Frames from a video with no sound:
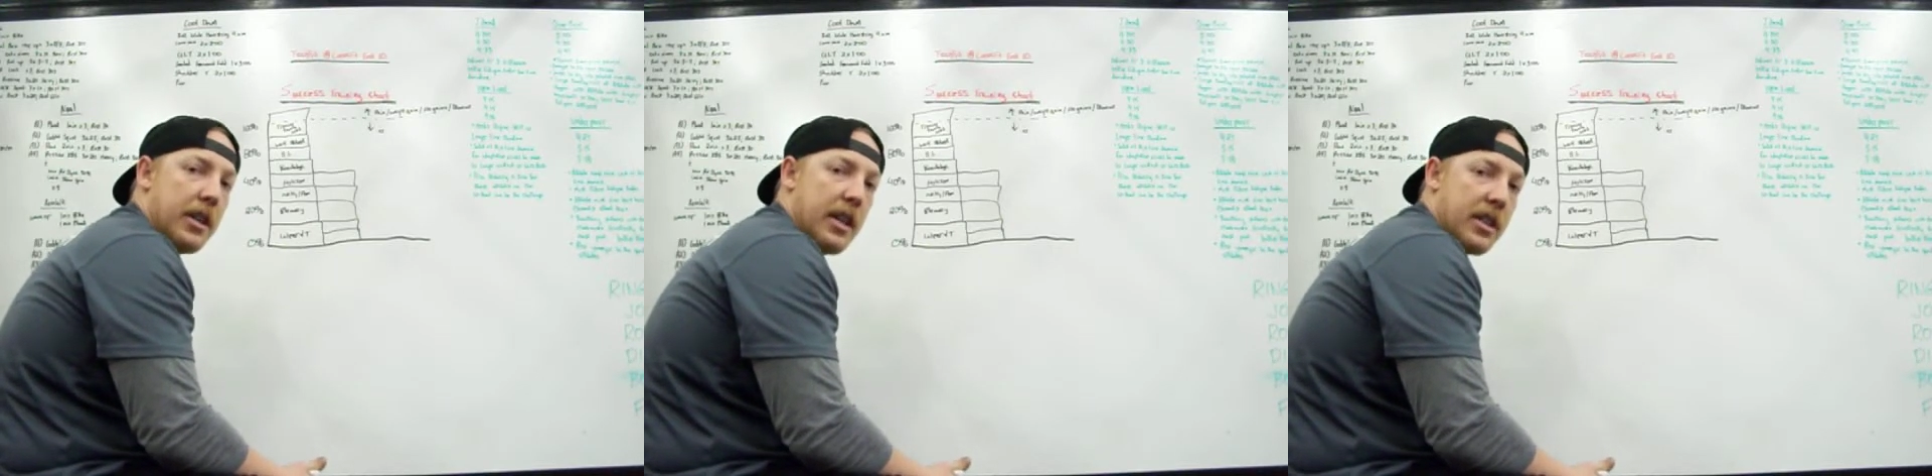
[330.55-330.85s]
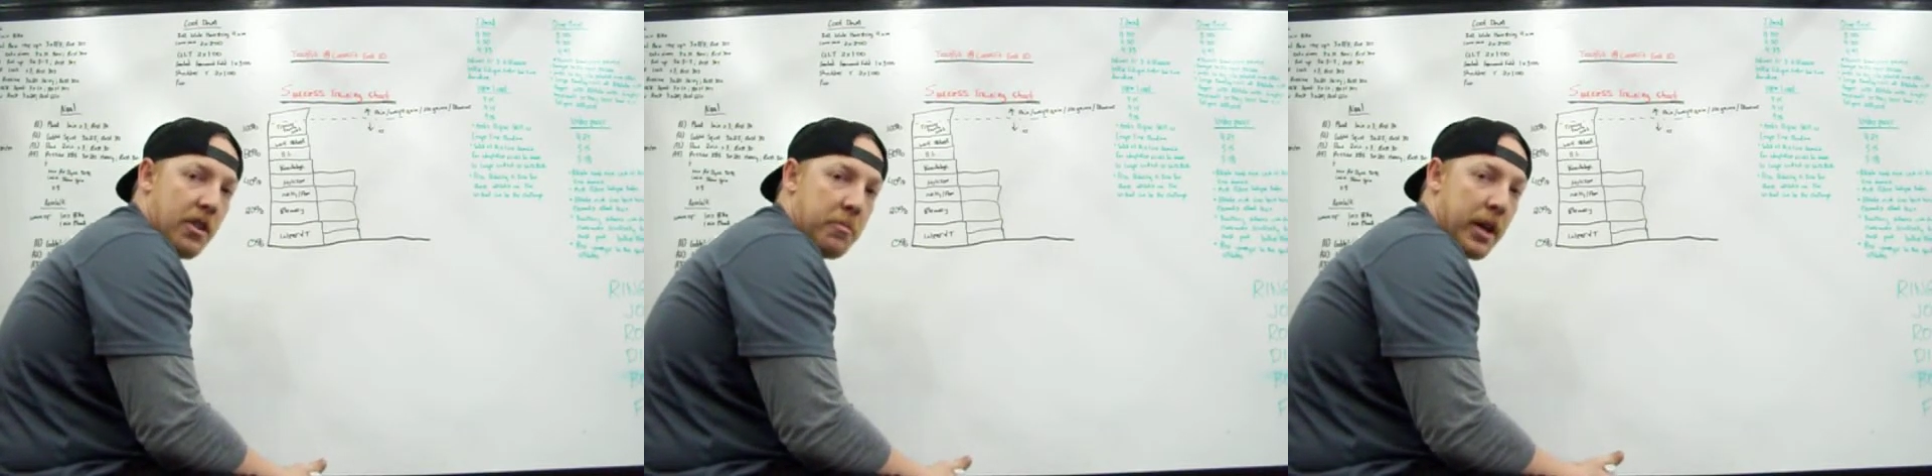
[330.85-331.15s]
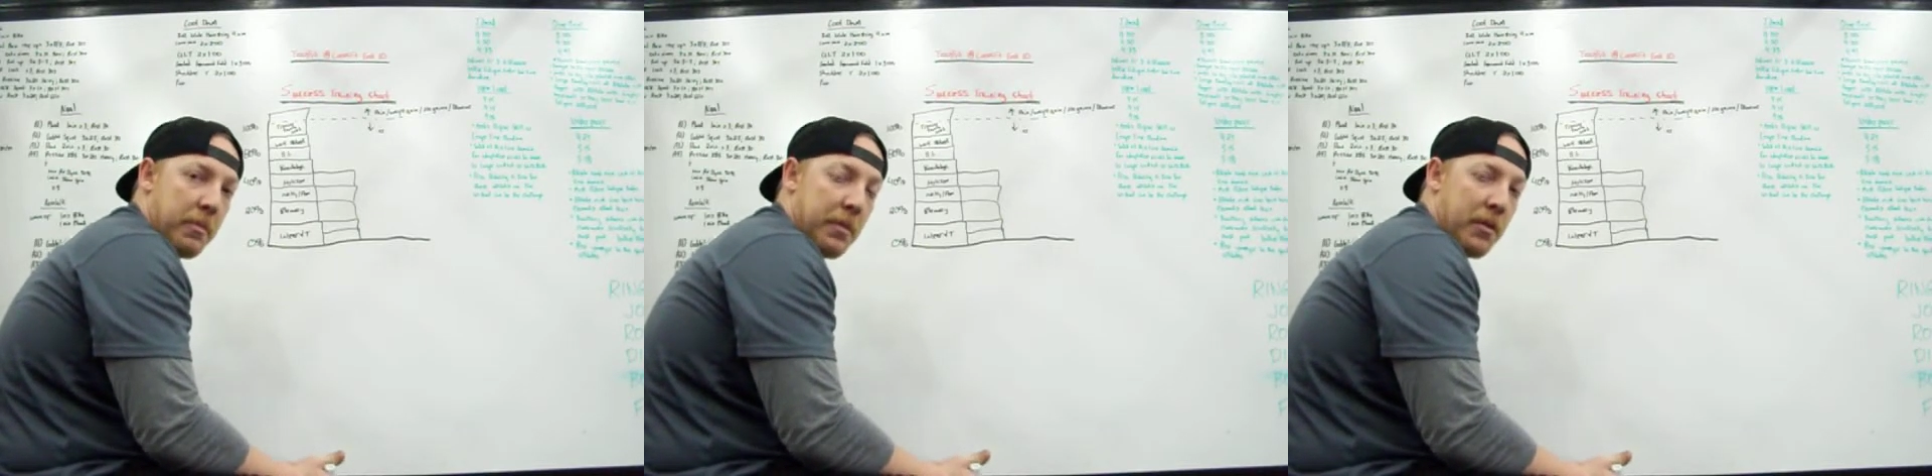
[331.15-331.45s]
is and you've
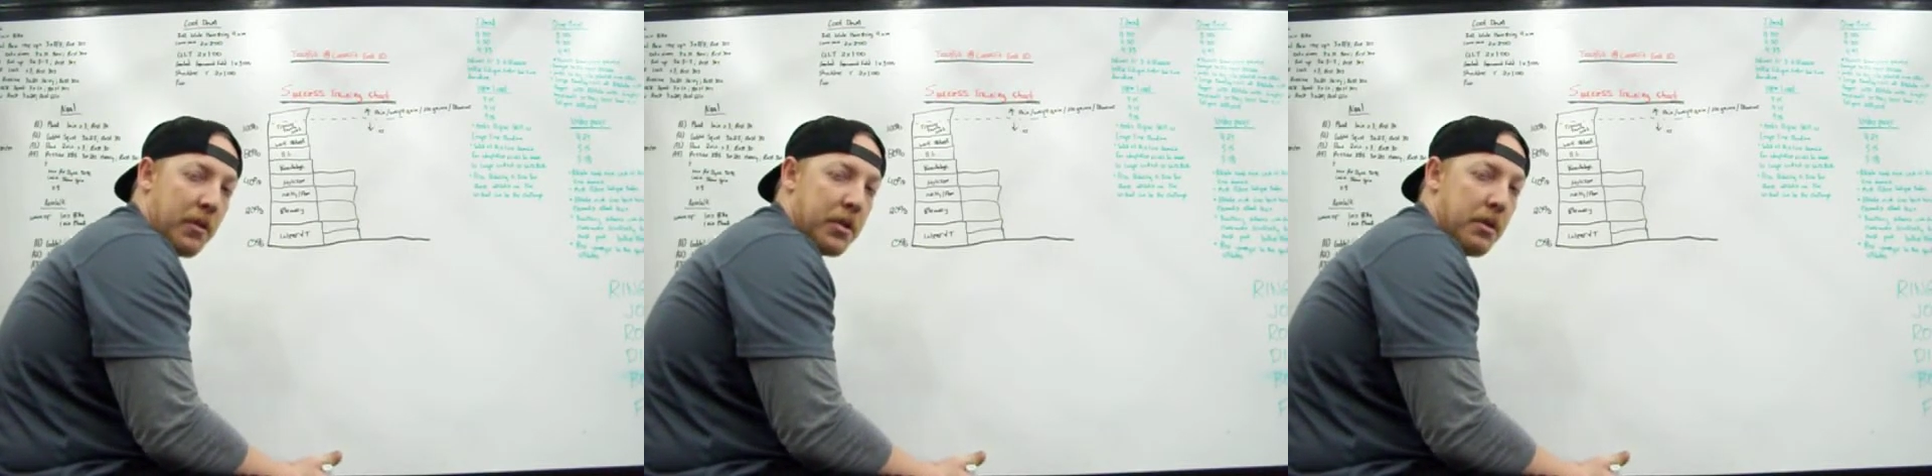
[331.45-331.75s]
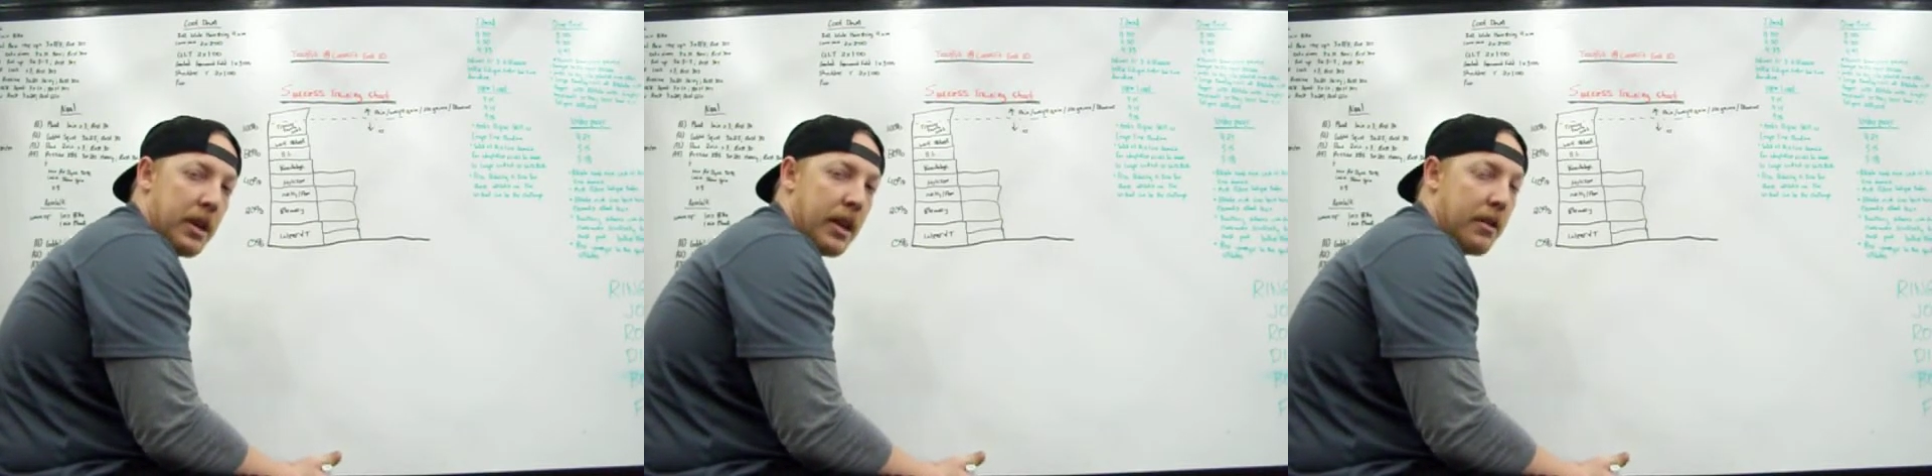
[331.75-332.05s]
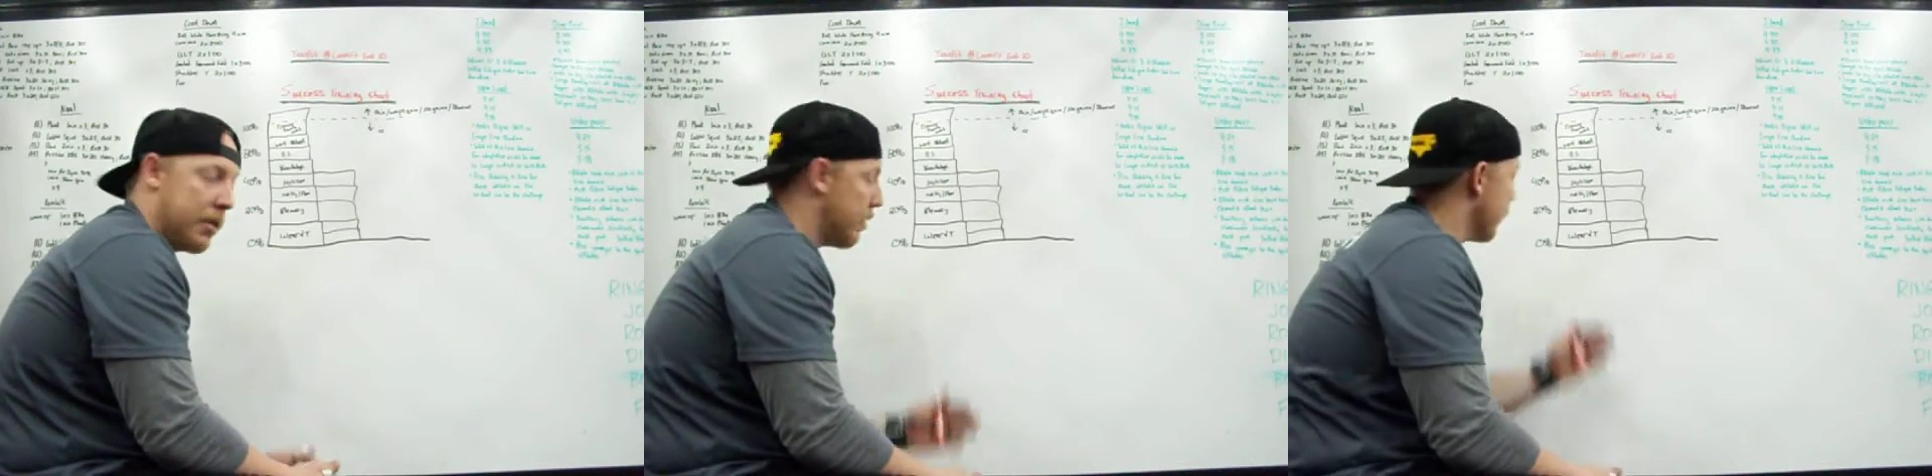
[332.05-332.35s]
been a member for 2
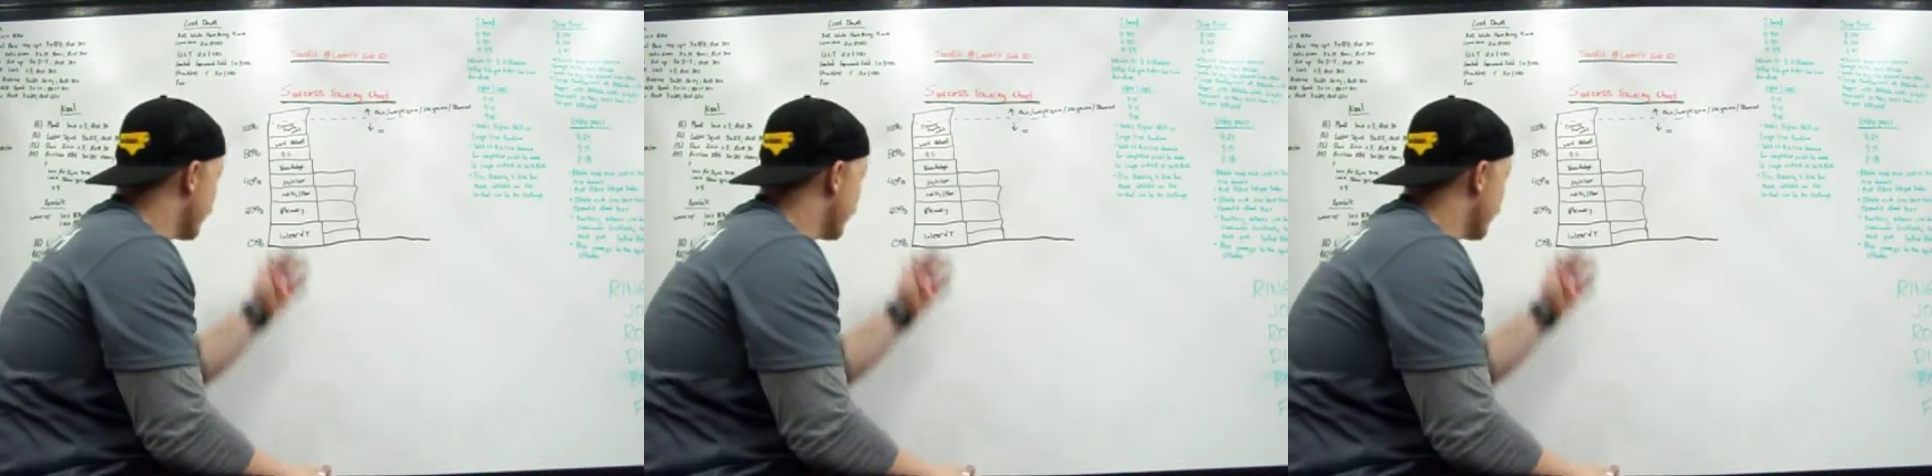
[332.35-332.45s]
years,